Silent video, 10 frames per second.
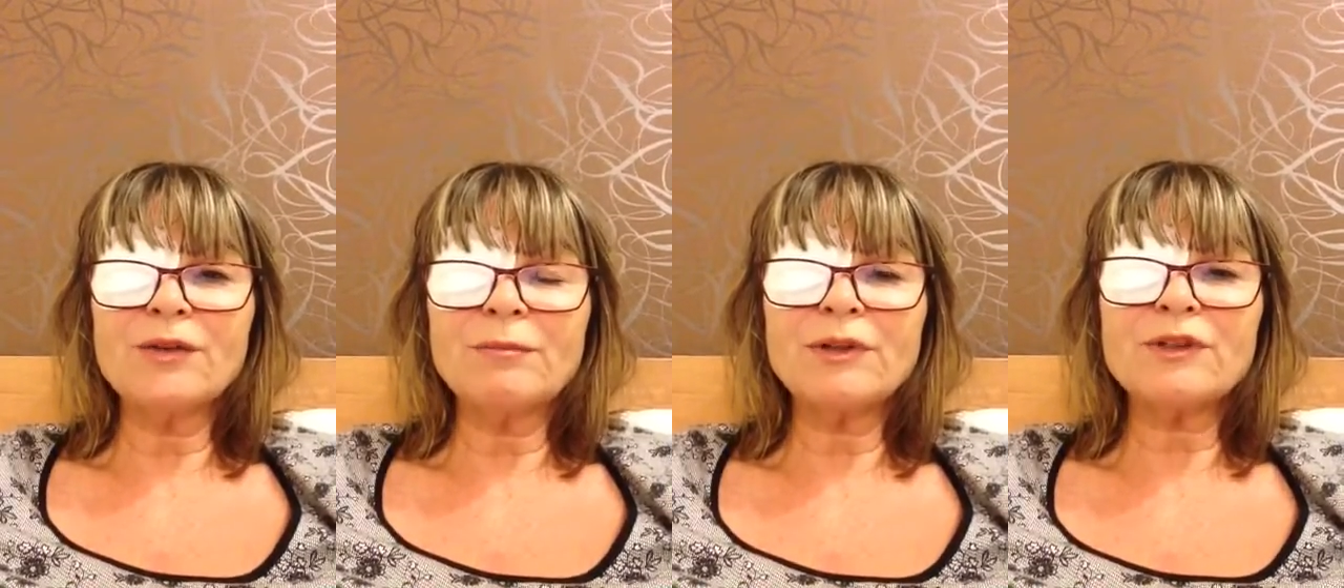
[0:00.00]

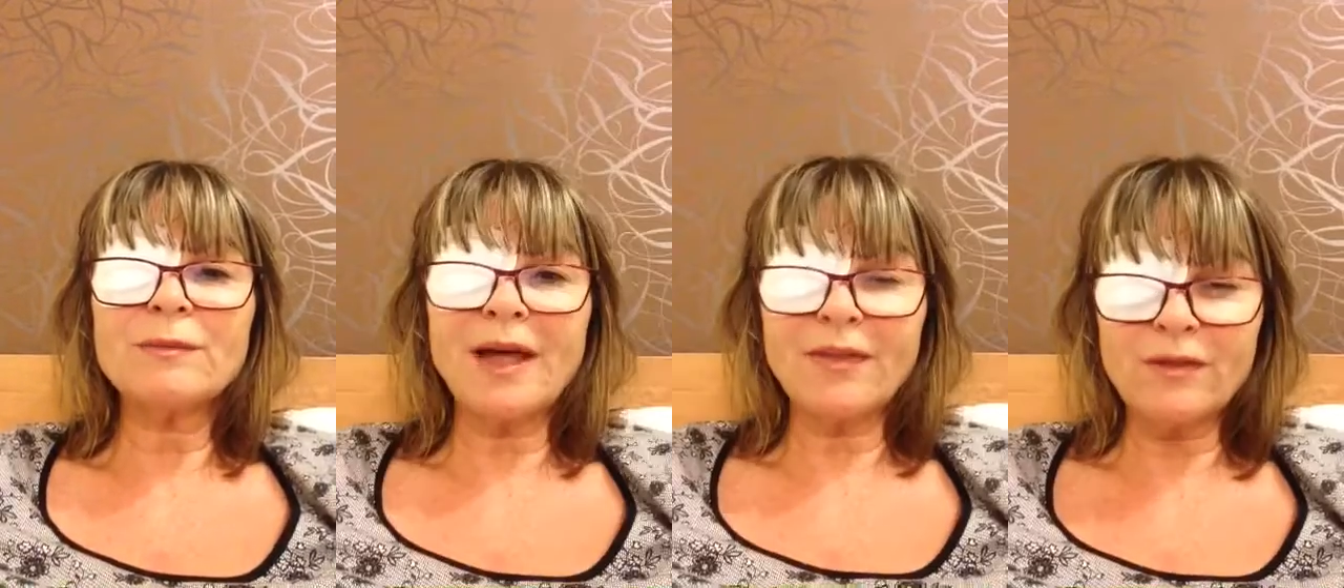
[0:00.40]
and put some
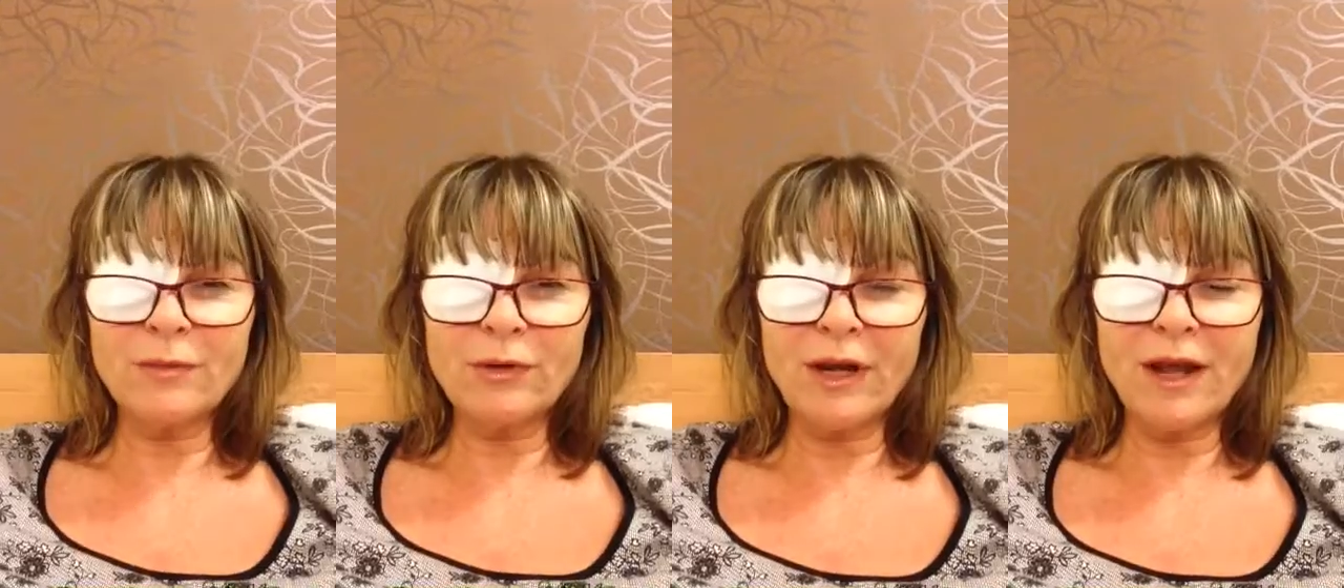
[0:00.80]

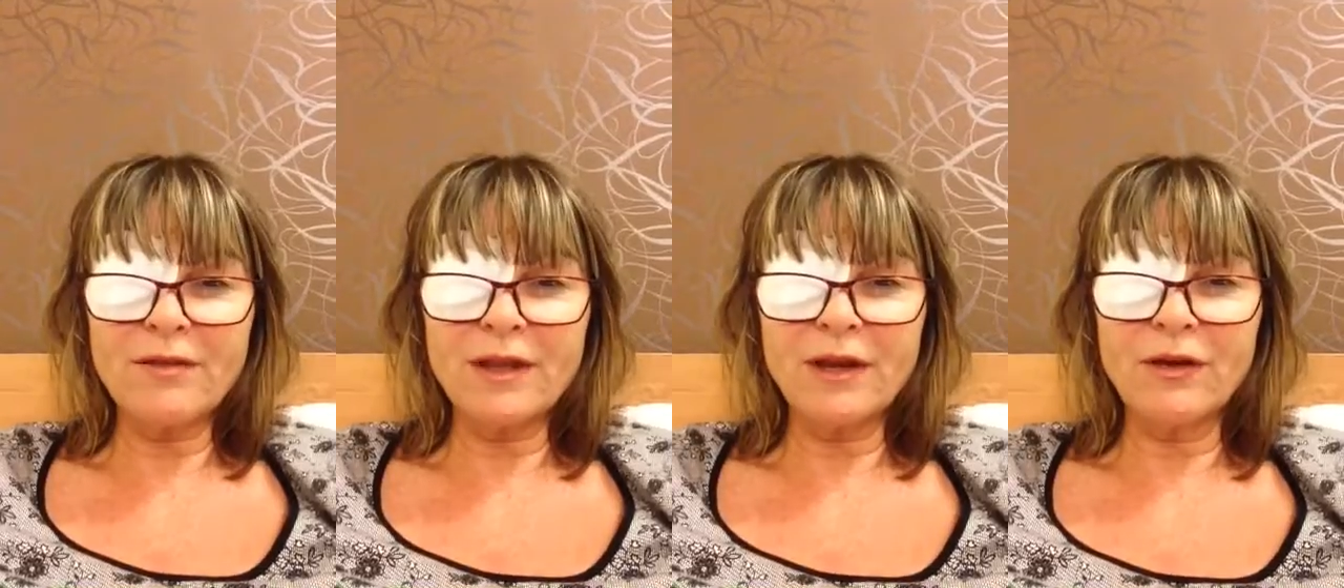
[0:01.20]
comfortable
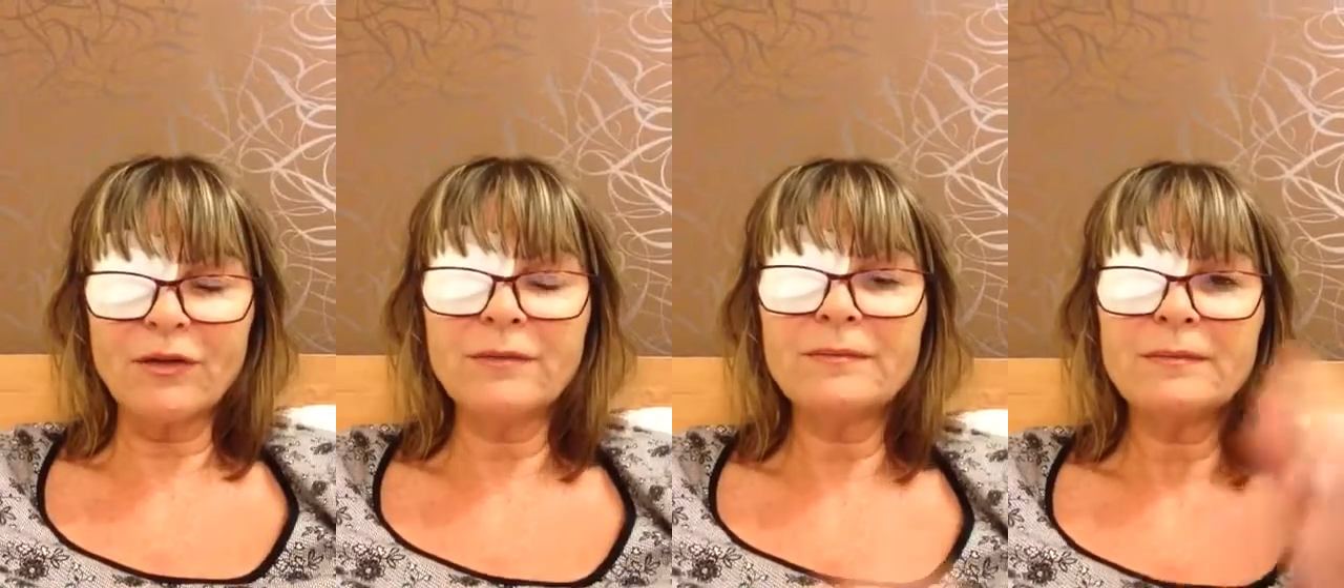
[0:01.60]
clothing
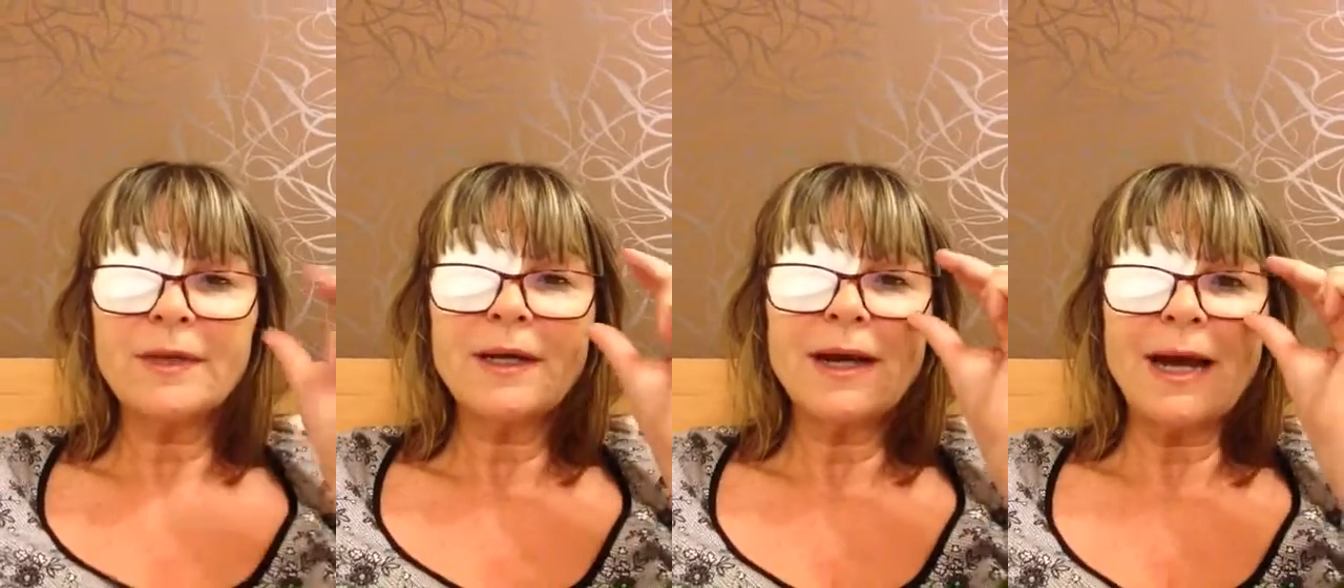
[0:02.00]
on
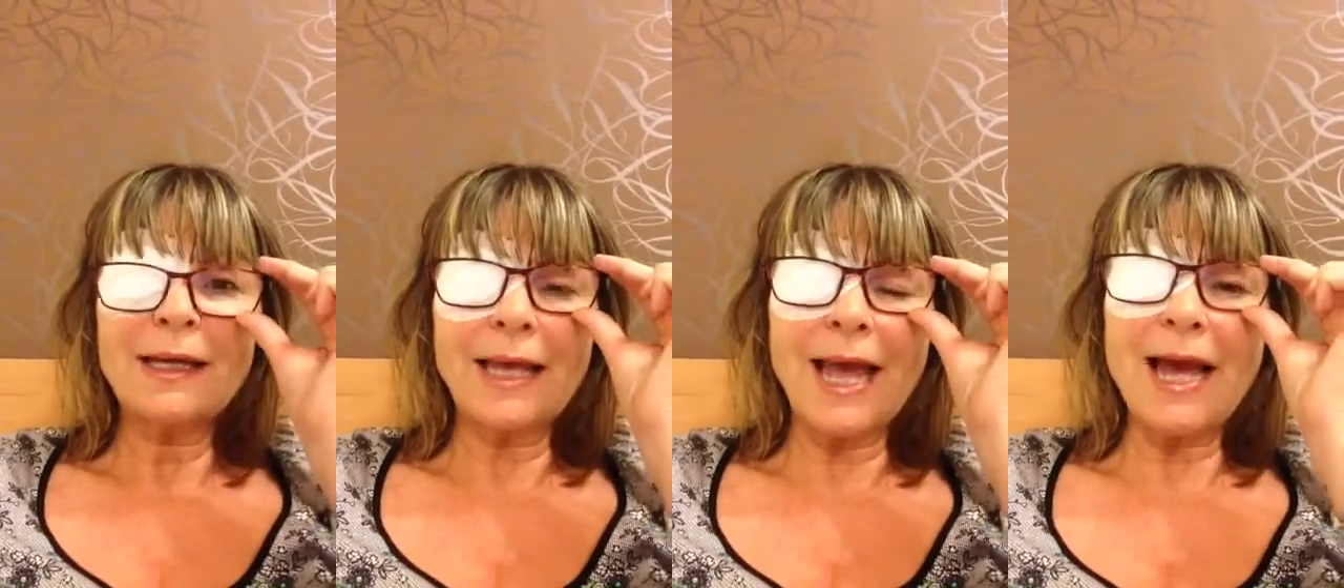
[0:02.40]
and
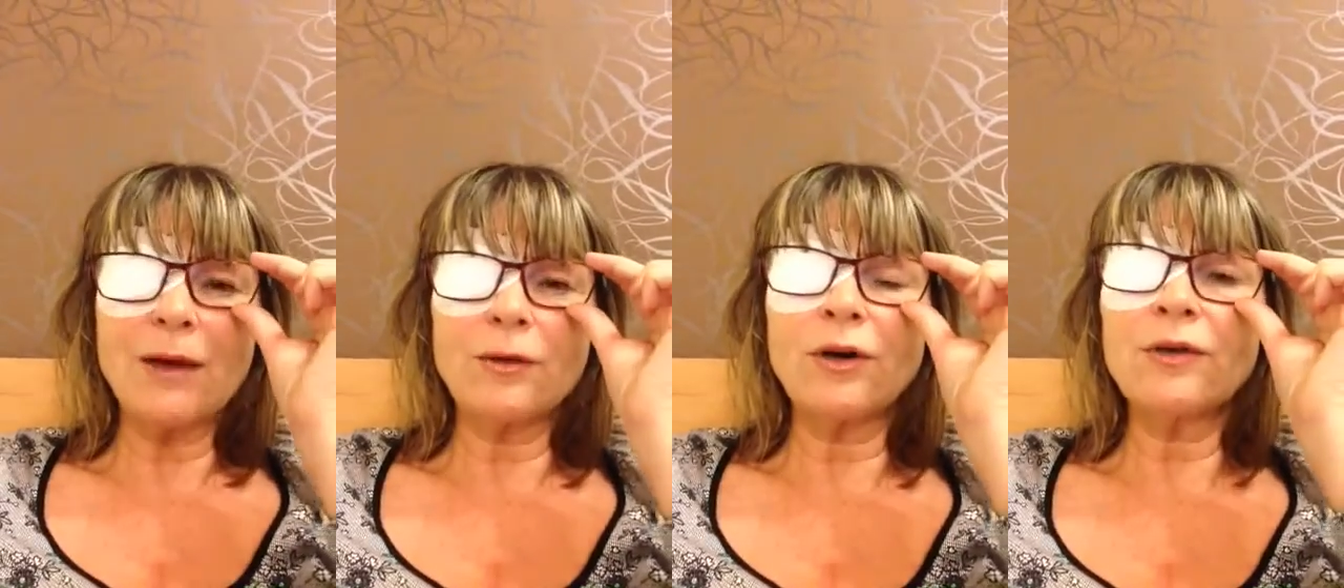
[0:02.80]
a
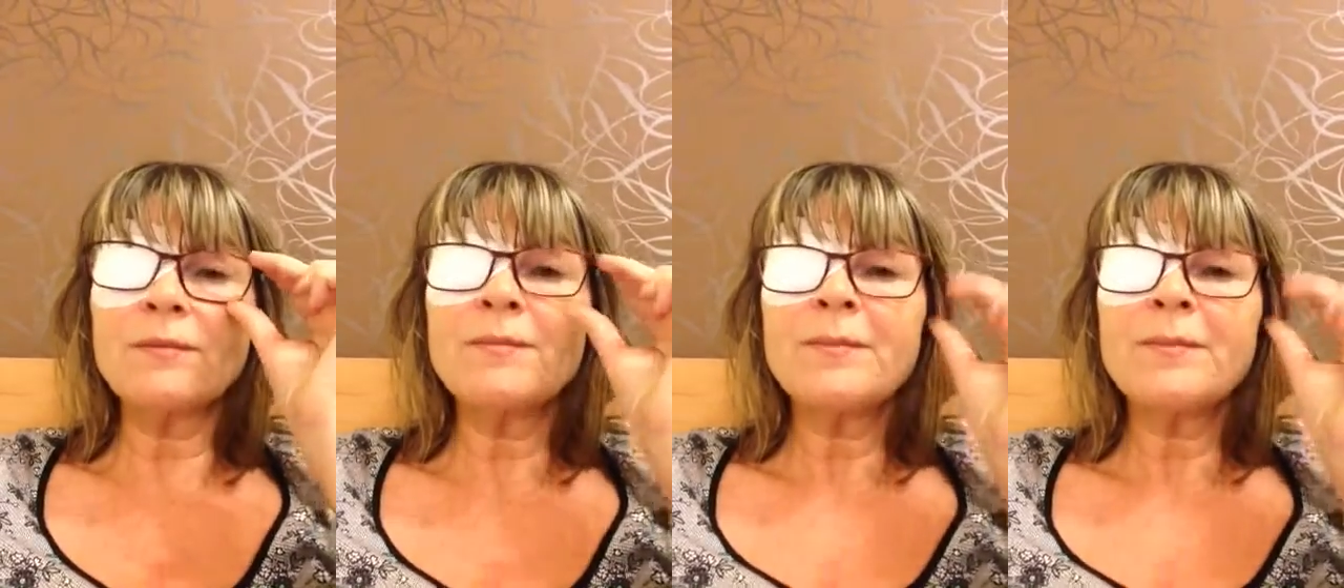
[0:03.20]
gown on